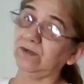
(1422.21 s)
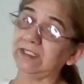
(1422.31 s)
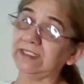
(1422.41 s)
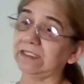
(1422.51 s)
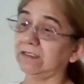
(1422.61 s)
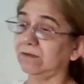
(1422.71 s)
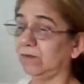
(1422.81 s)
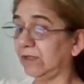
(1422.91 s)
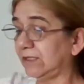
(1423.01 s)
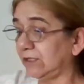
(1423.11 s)
idea
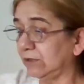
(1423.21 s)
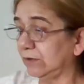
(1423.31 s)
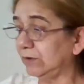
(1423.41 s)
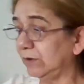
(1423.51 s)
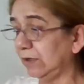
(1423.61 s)
what to